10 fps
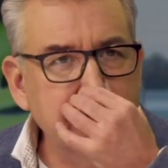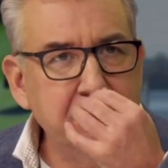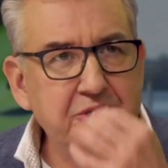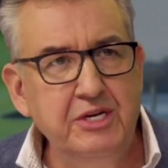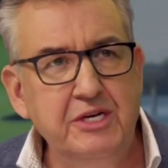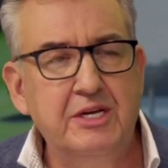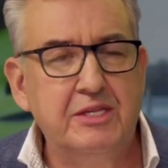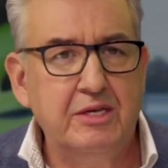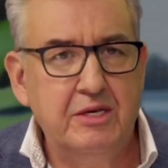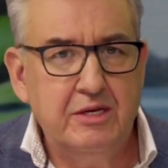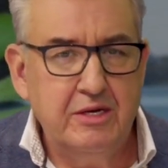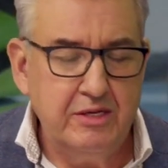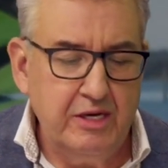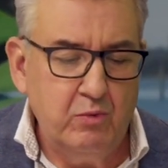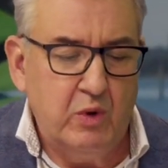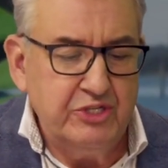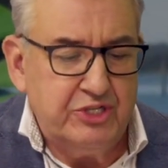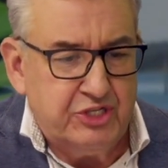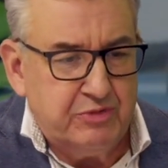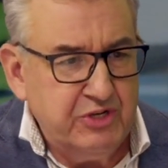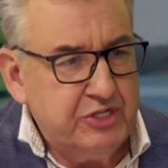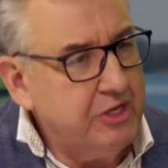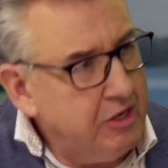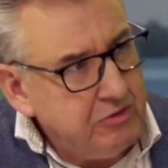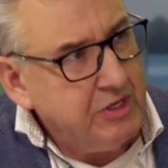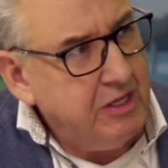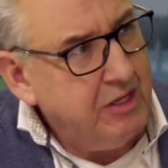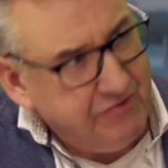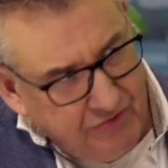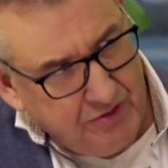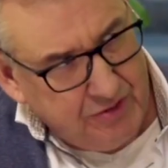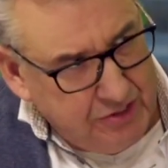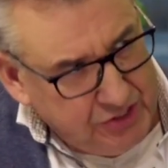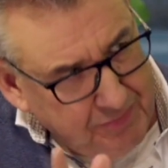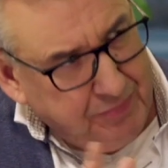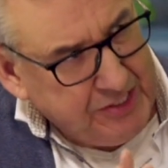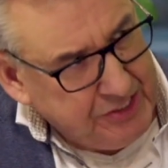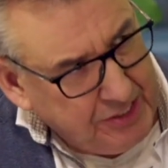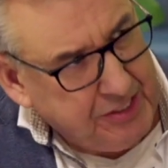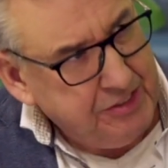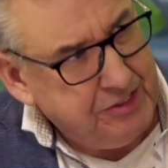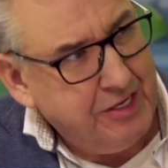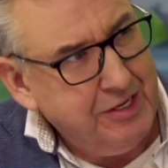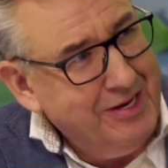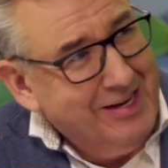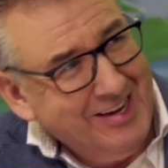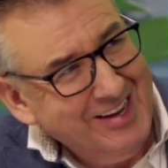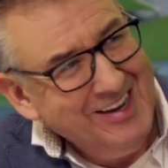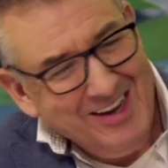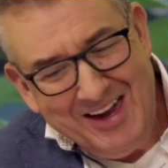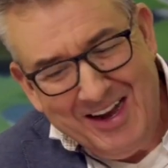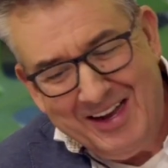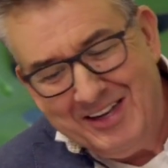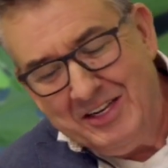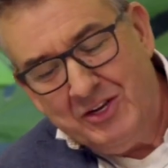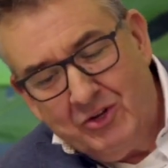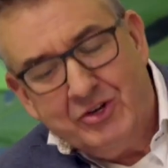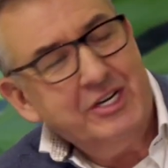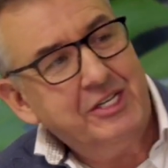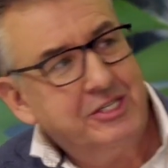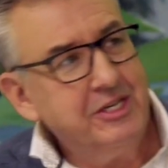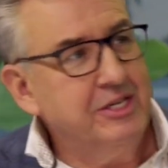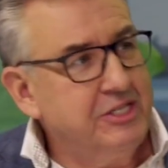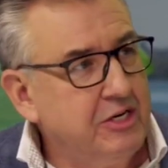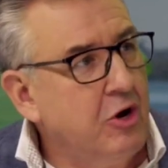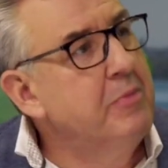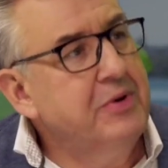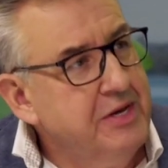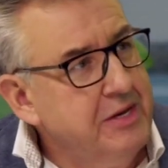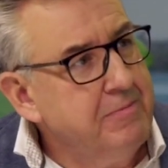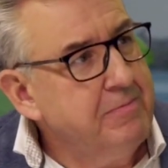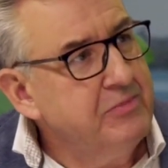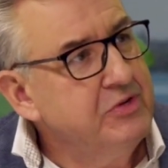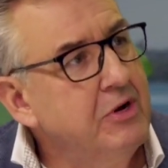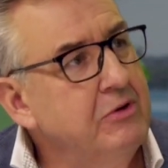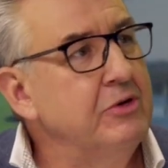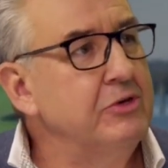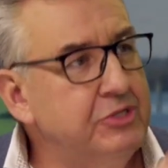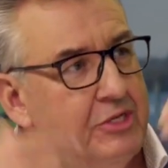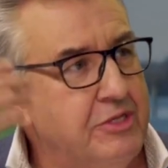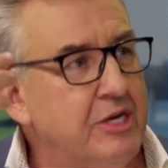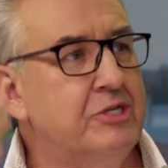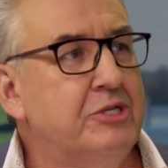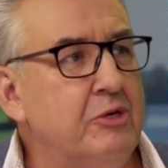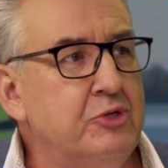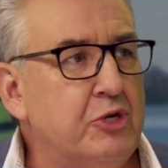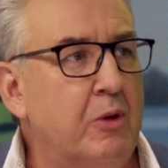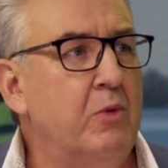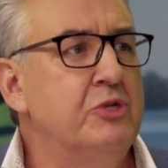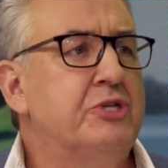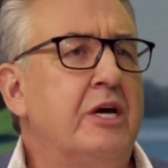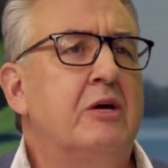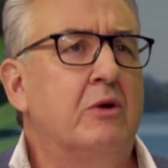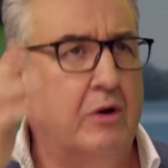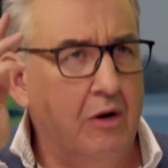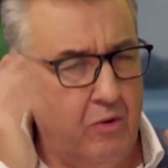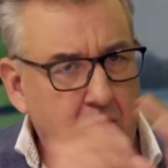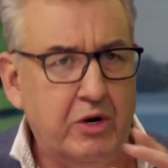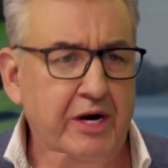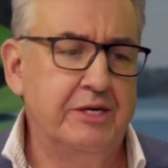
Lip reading: see that in one system it's a hotel, if simplistic saying, and in the other it's a company. So there's still someone saying, okay,